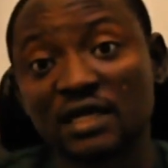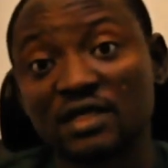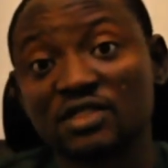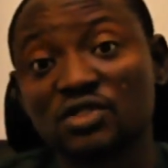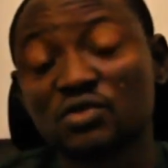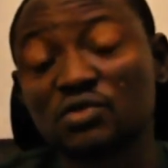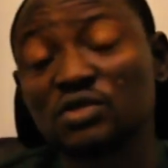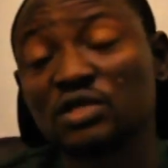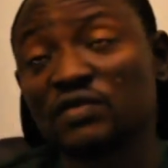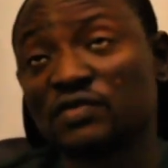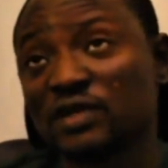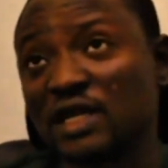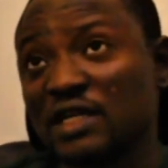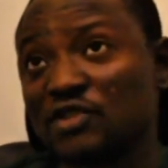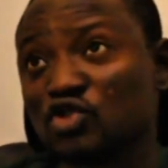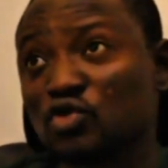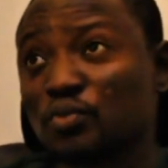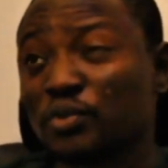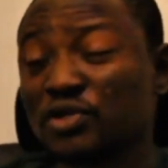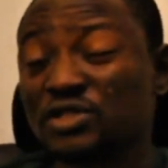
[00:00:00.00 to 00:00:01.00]
will give you like
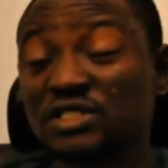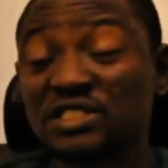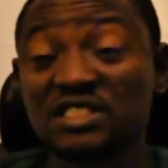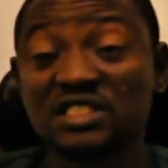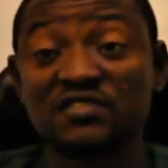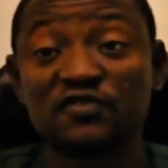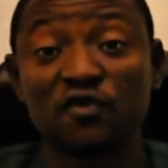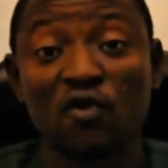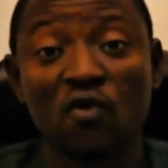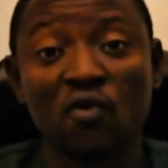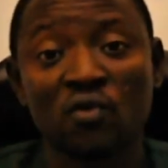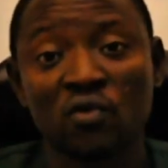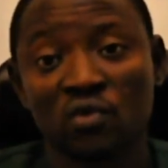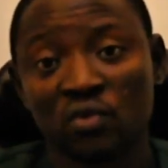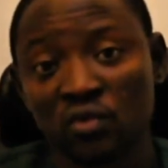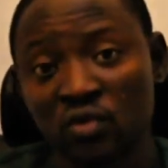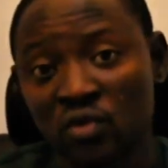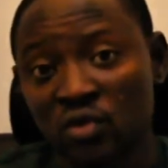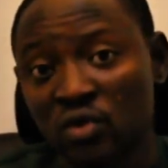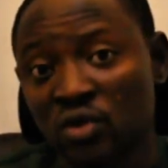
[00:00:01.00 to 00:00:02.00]

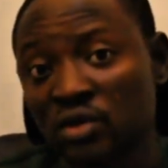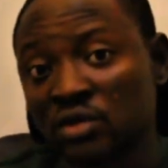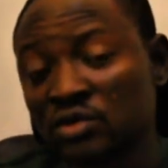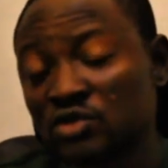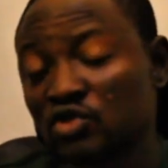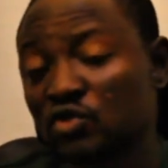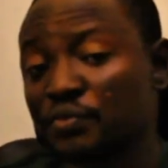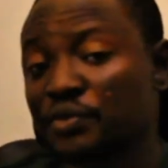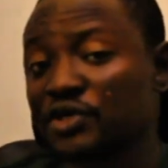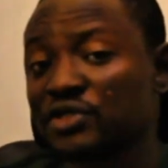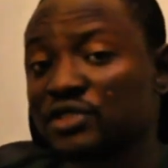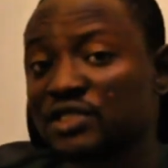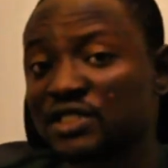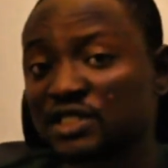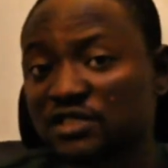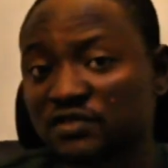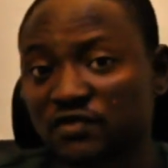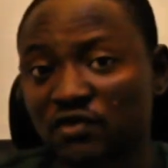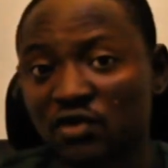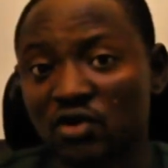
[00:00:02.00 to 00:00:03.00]

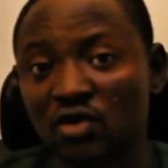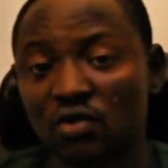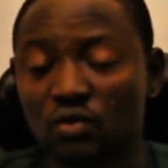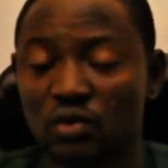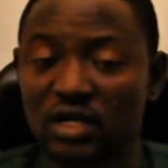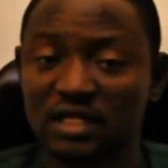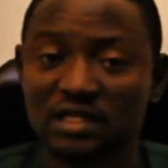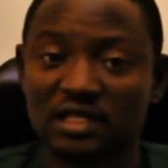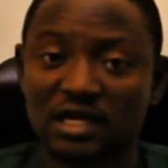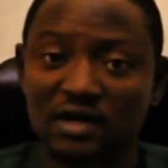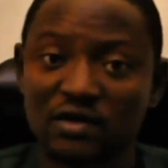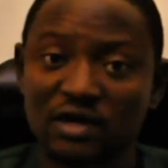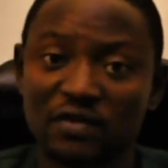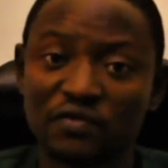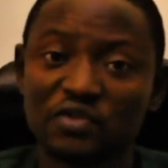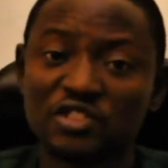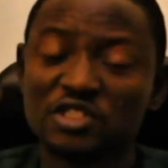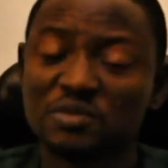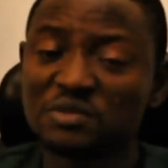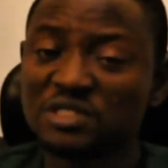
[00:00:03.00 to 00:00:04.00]
2.64 watt hour,
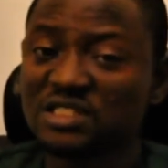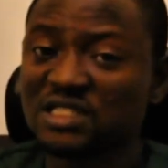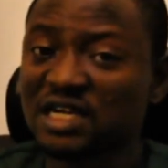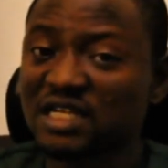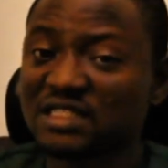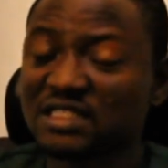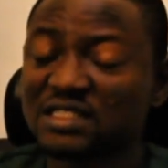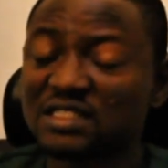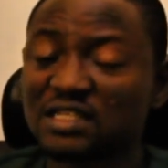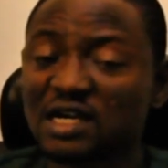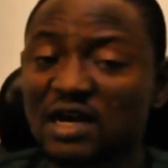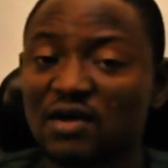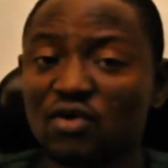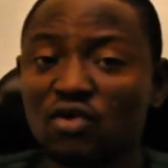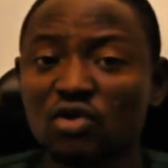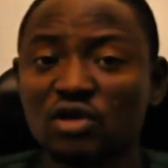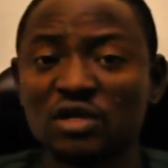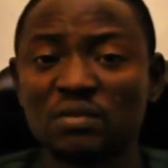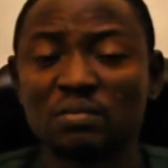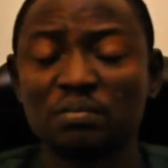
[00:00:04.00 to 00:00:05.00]
which means that it can
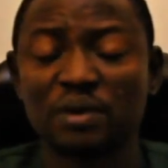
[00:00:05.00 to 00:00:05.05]
only